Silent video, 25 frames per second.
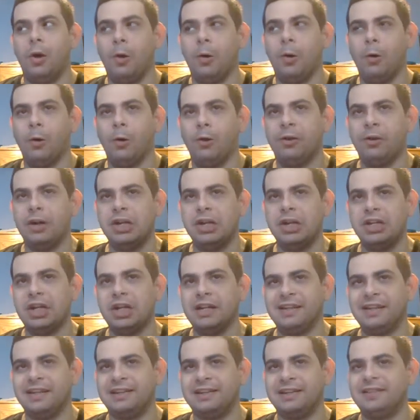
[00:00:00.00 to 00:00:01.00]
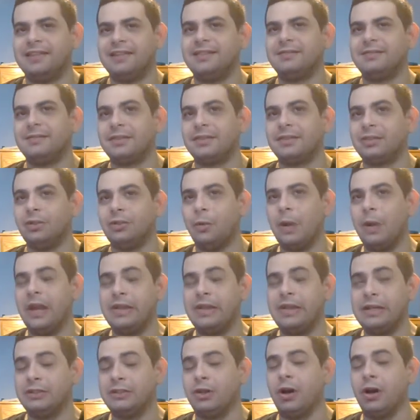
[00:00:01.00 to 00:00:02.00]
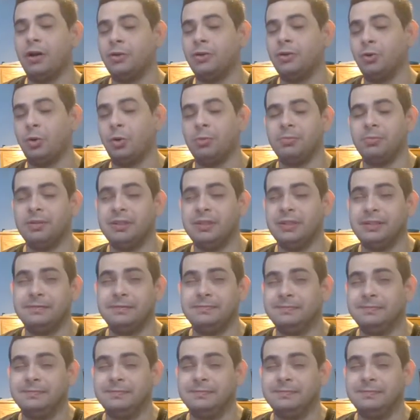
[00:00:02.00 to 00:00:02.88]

or they're just the way they talk normally.